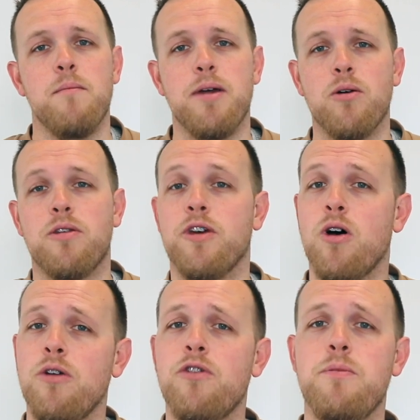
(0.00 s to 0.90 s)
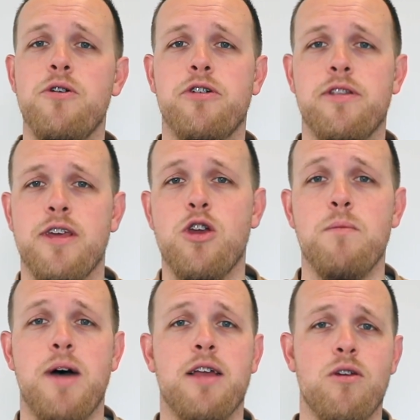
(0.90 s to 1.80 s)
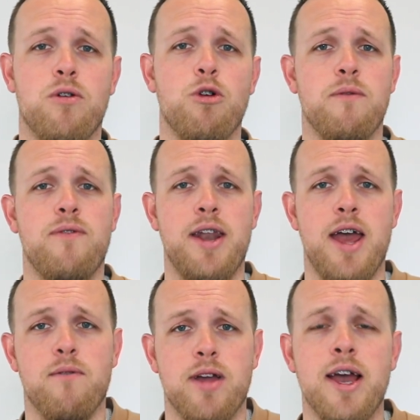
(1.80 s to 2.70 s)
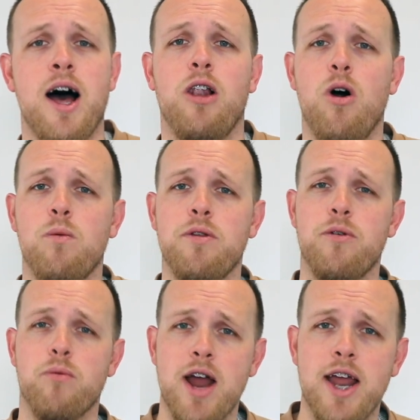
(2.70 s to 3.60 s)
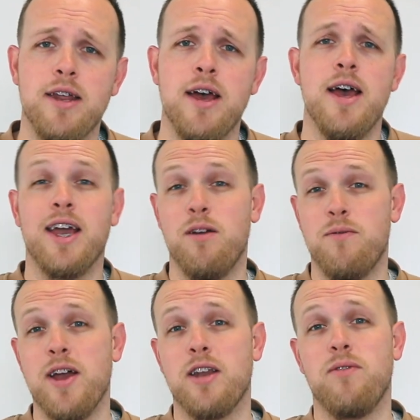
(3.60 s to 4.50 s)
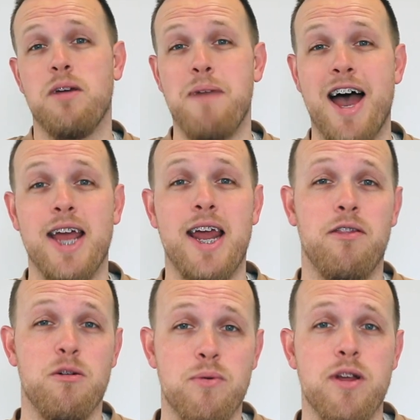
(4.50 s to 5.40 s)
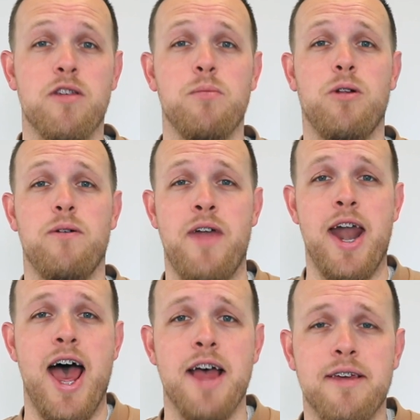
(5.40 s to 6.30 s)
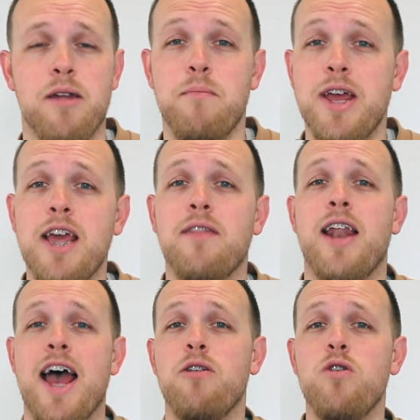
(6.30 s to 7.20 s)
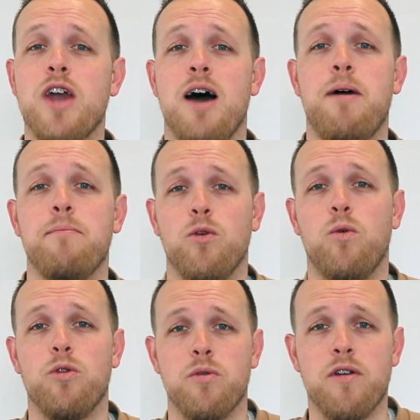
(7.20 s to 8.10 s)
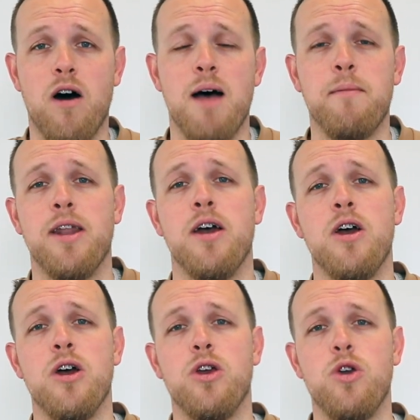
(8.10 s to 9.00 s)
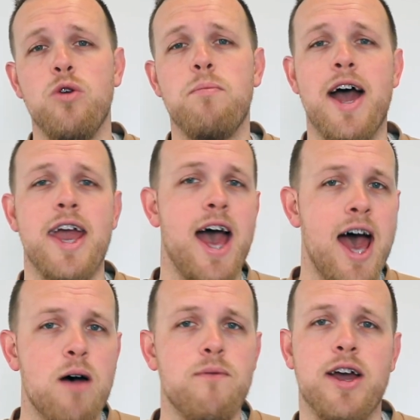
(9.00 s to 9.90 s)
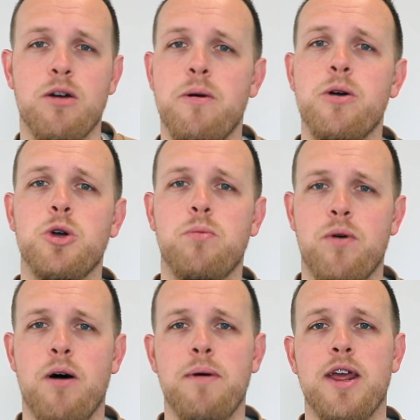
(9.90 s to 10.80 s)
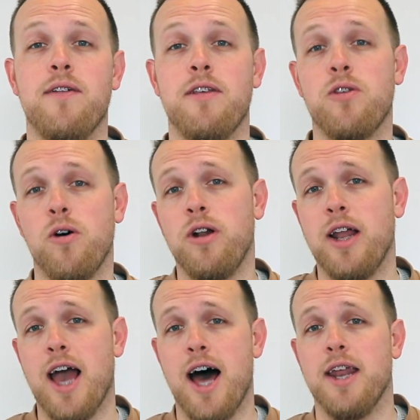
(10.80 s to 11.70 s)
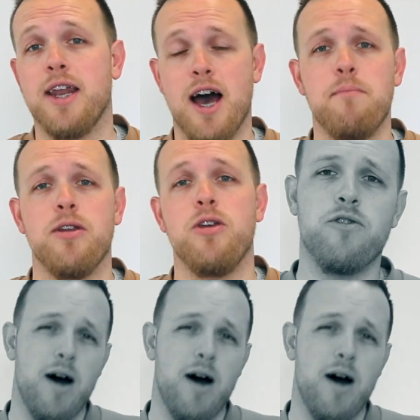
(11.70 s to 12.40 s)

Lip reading: because the contributions that you make to your super fund every year, along with the rent, can effectively pay down the principal of that asset, meaning that as you come up towards retirement, you may have a commercial property that's totally unencumbered.